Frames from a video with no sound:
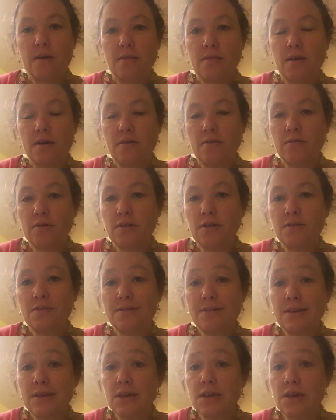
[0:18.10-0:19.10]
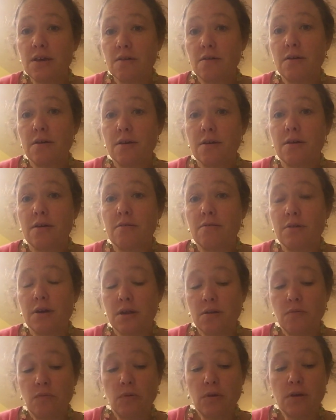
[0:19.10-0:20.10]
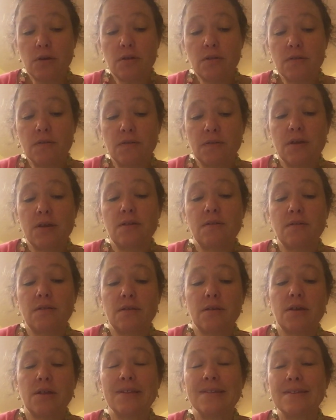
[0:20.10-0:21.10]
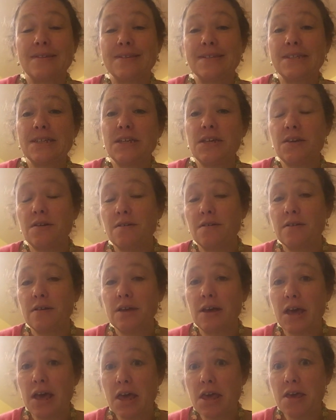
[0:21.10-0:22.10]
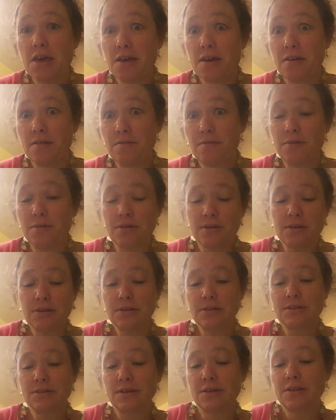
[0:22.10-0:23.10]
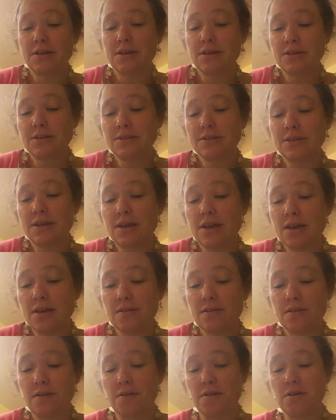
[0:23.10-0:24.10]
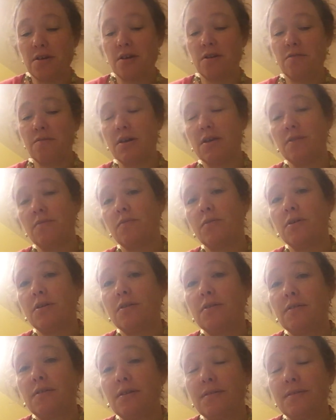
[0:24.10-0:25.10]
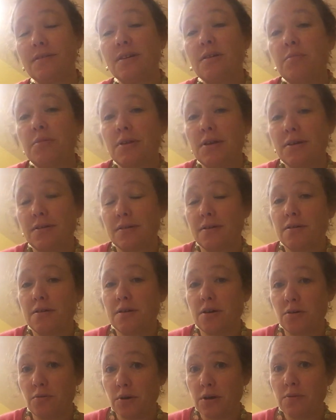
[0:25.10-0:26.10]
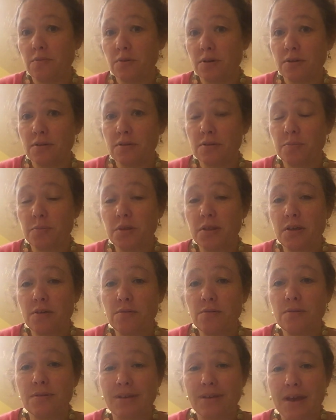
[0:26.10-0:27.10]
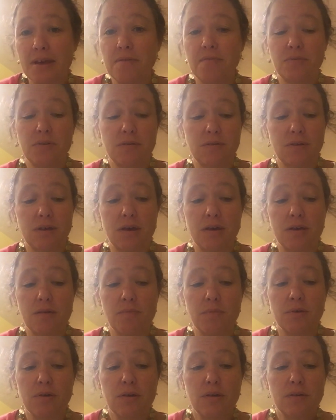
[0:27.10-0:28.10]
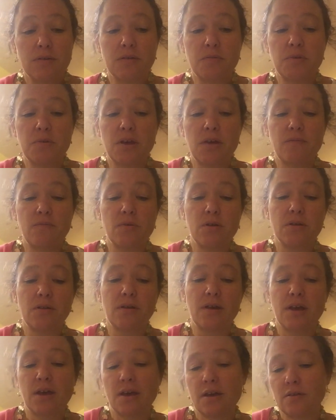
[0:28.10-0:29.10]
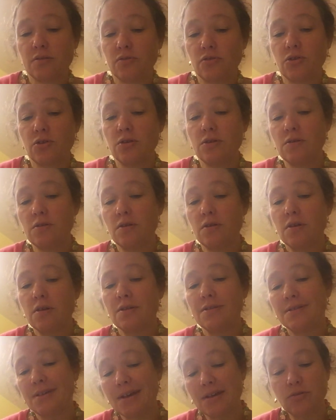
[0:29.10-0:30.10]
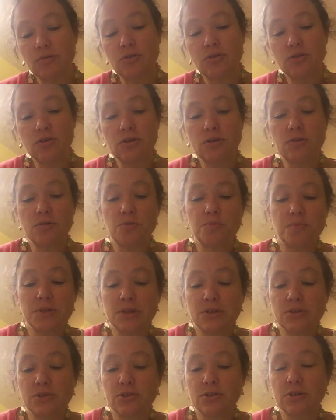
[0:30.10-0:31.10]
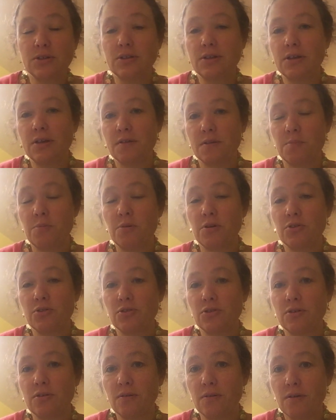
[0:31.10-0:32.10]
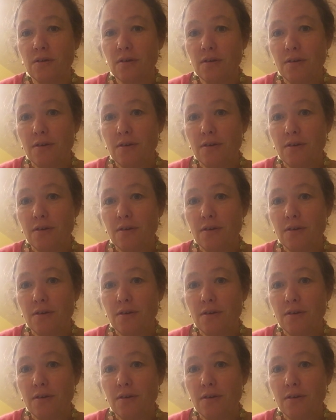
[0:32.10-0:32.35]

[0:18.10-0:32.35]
There are the tion words, there's cian words, there's sion words, and there's double sion words, but they all sound the same. So we have words like action, tension, optician, expression.